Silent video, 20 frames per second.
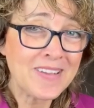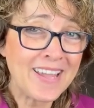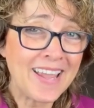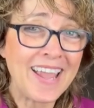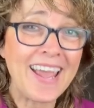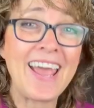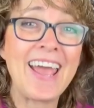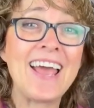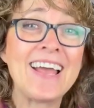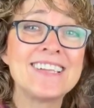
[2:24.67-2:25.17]

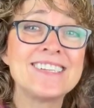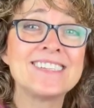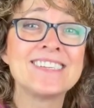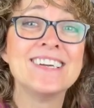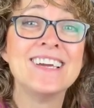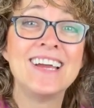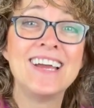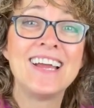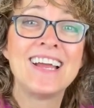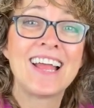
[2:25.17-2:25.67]
and
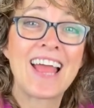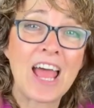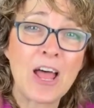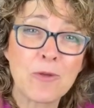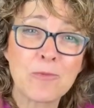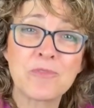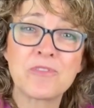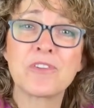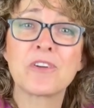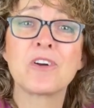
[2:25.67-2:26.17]

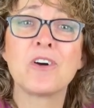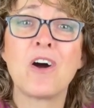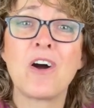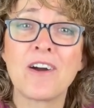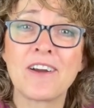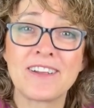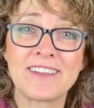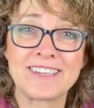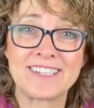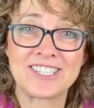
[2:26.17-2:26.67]
helps the
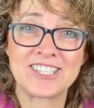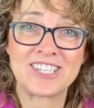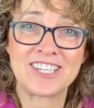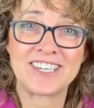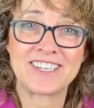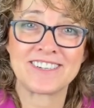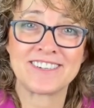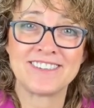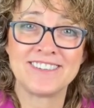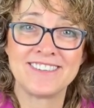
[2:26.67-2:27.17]
cartilage
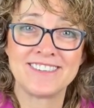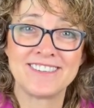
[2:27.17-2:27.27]
heal,